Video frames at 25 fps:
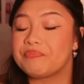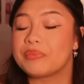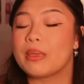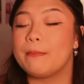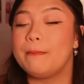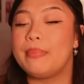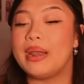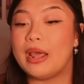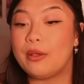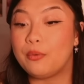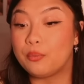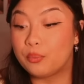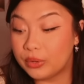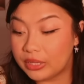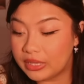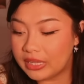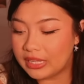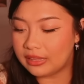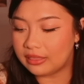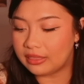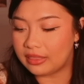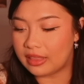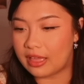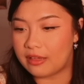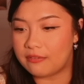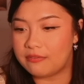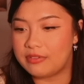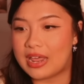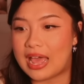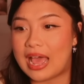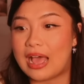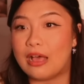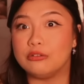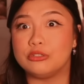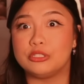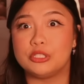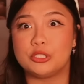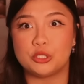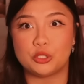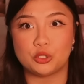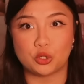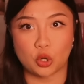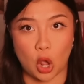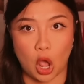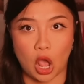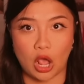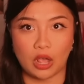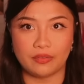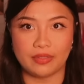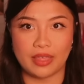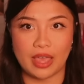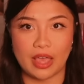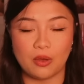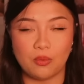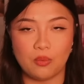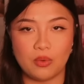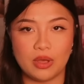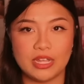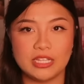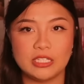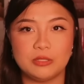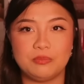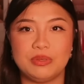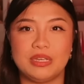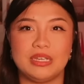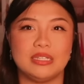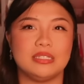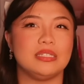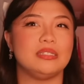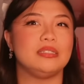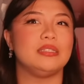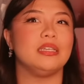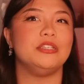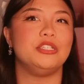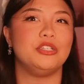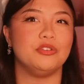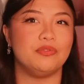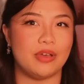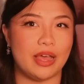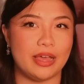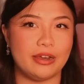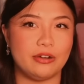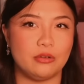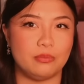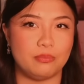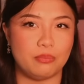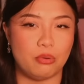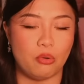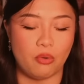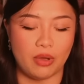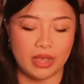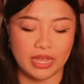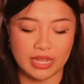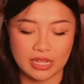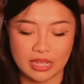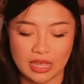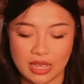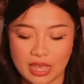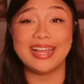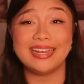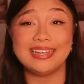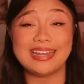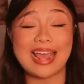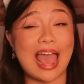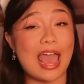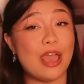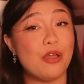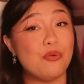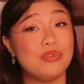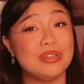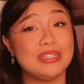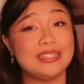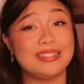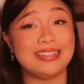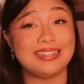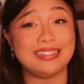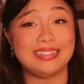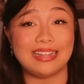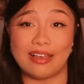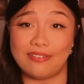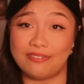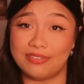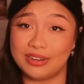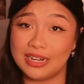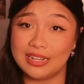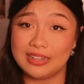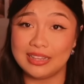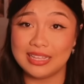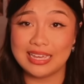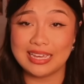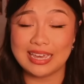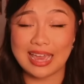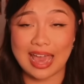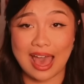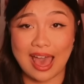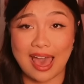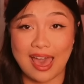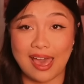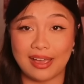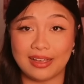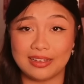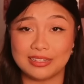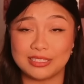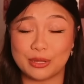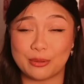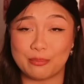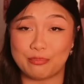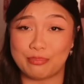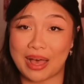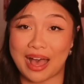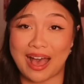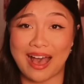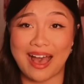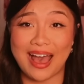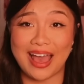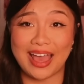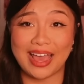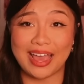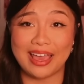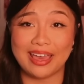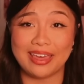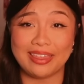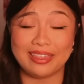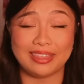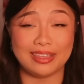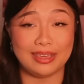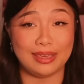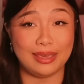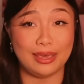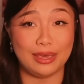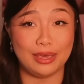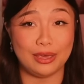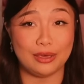But I really loved how strong that was because it's such a vital point. And I was definitely gagged by the